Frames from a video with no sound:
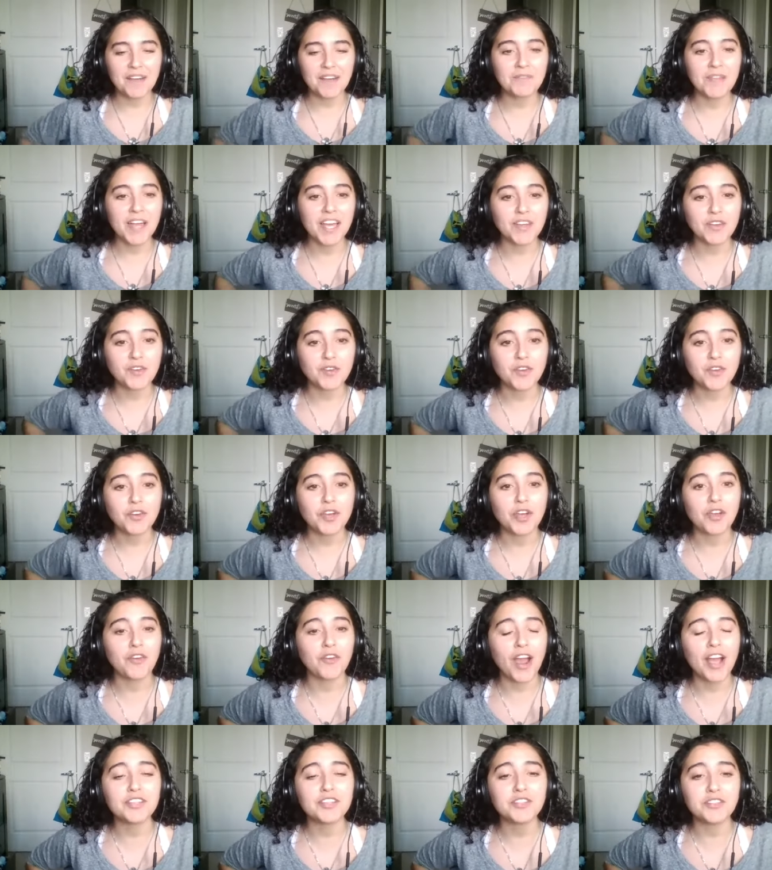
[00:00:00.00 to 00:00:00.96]
I'm like,
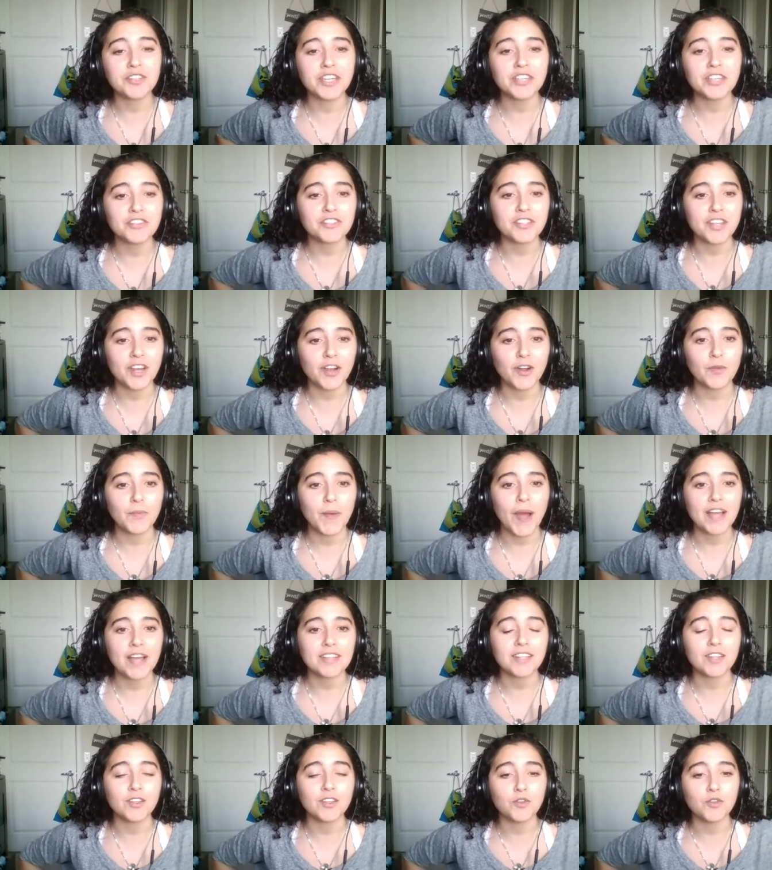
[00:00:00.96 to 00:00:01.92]
congratulations, Carole
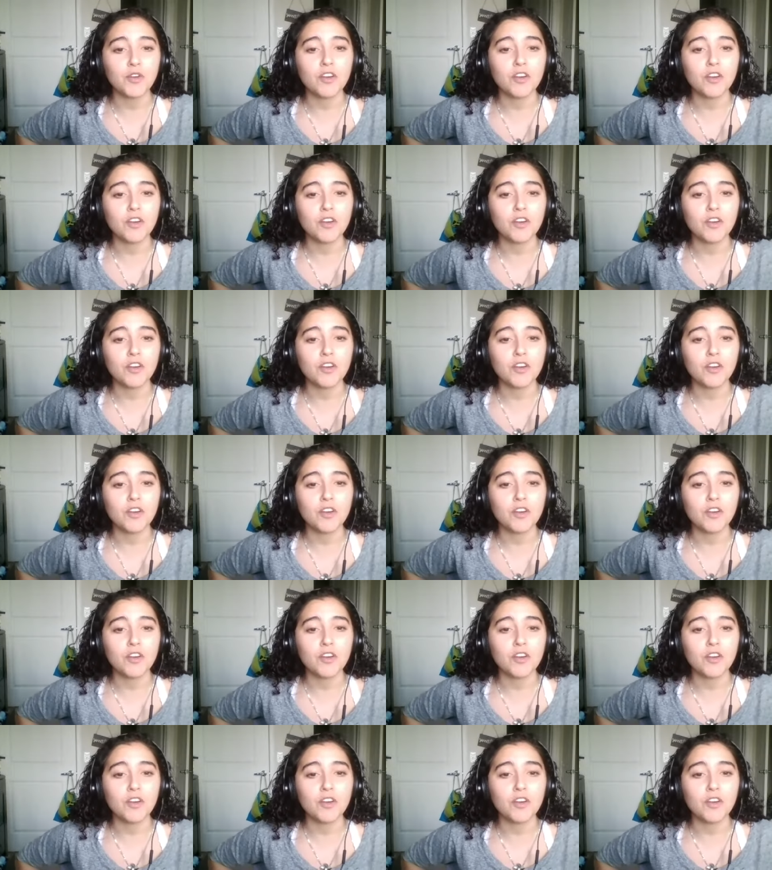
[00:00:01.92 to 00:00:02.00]
Baskin.